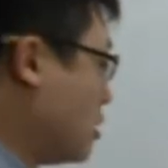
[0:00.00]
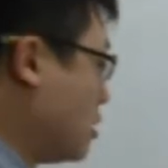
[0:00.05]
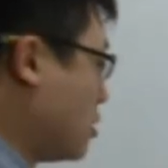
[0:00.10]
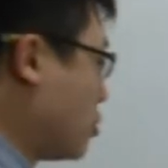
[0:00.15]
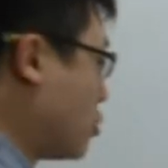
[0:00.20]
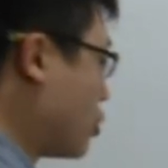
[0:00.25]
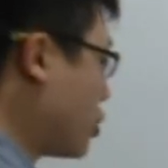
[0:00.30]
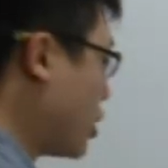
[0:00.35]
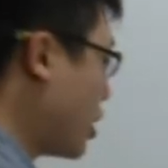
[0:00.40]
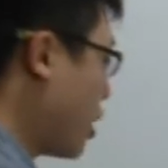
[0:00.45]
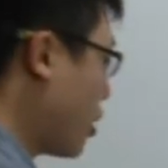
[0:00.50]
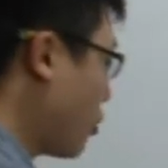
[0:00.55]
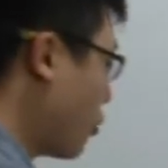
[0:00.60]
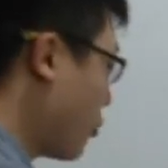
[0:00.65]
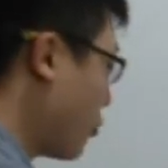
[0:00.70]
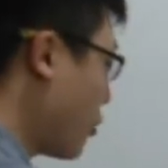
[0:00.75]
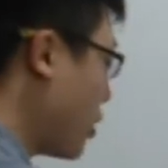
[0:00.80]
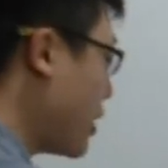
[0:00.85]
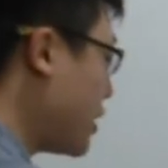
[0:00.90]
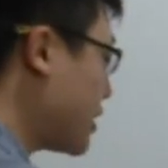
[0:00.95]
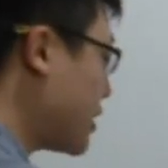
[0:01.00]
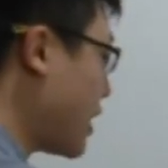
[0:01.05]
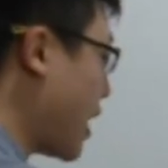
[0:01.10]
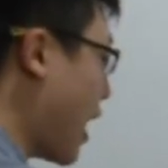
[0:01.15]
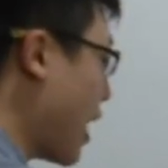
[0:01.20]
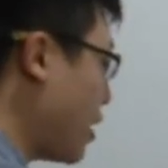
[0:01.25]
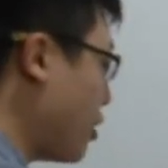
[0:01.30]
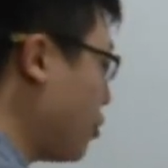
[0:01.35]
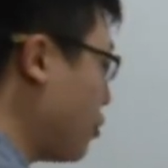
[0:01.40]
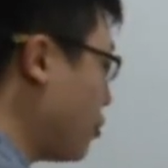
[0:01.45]
There's another phrase that
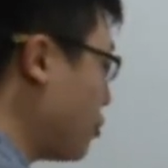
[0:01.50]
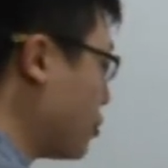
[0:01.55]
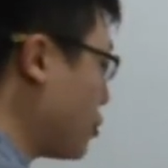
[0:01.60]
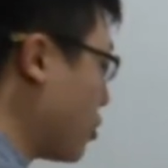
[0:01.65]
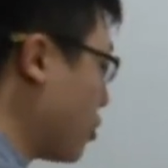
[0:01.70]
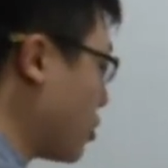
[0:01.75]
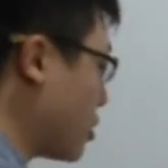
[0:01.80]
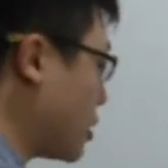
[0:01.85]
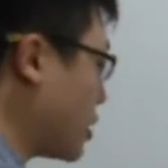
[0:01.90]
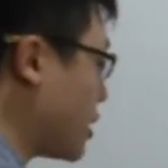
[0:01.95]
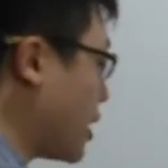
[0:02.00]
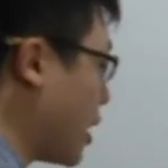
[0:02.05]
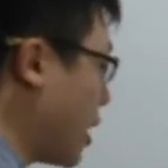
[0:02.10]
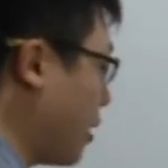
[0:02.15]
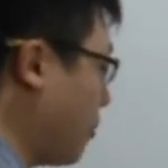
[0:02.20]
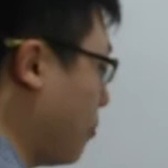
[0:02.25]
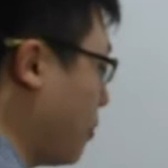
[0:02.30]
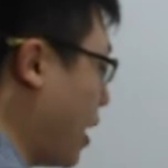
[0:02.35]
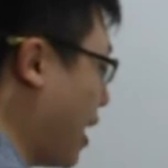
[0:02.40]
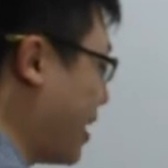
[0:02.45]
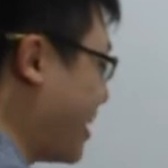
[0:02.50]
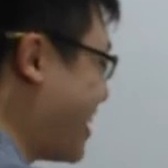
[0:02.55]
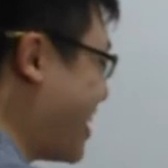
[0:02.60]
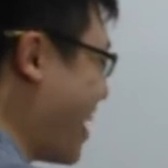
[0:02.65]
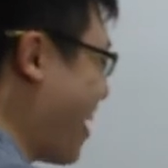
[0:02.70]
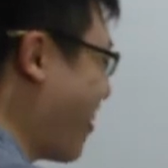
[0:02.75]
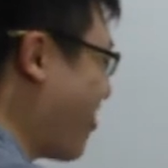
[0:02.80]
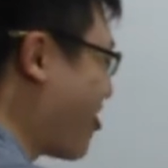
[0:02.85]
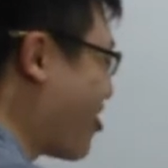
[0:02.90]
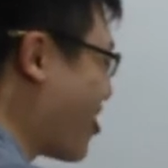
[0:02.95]
I use all the time.
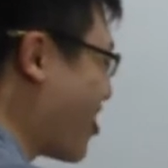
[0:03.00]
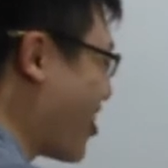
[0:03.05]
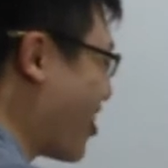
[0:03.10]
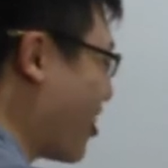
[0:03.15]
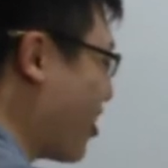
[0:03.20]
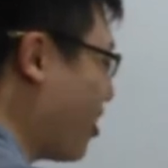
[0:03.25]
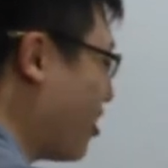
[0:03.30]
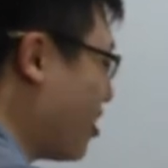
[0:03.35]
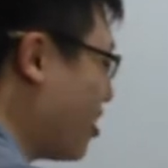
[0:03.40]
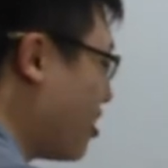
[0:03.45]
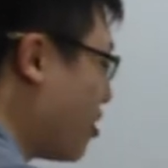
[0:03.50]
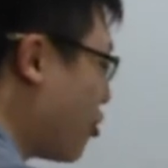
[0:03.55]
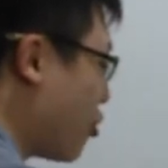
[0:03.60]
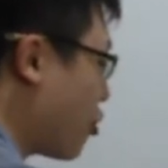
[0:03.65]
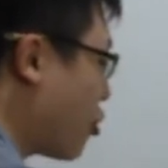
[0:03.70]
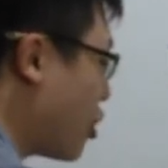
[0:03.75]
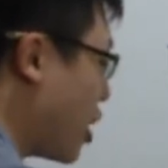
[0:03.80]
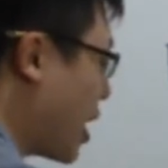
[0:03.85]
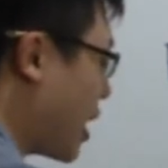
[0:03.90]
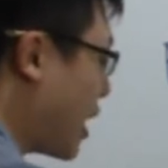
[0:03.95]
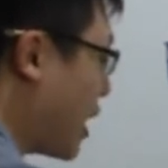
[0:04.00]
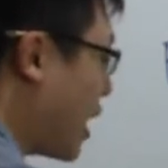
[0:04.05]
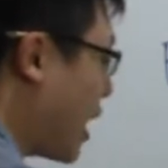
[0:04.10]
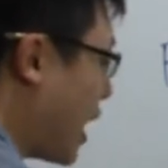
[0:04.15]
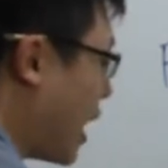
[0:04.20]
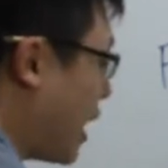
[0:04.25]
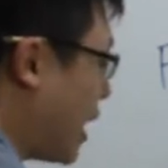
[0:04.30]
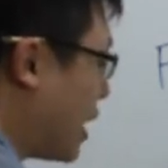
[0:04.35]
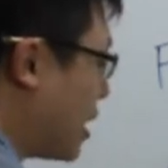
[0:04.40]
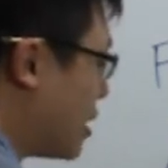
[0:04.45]
Another thing
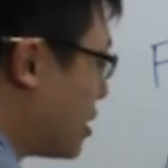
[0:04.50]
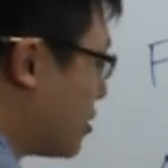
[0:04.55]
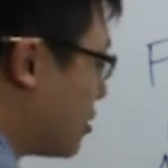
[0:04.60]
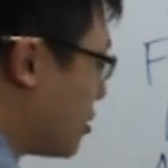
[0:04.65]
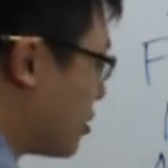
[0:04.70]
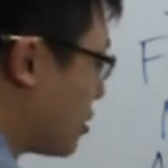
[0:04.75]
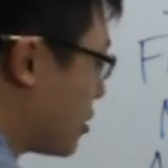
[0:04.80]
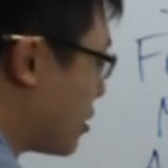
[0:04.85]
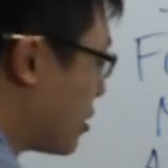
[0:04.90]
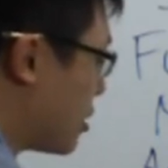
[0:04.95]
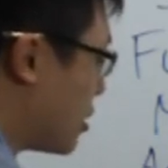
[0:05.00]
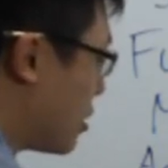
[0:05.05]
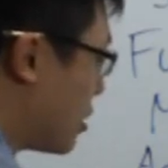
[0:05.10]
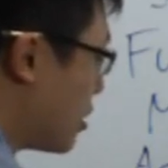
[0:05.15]
is.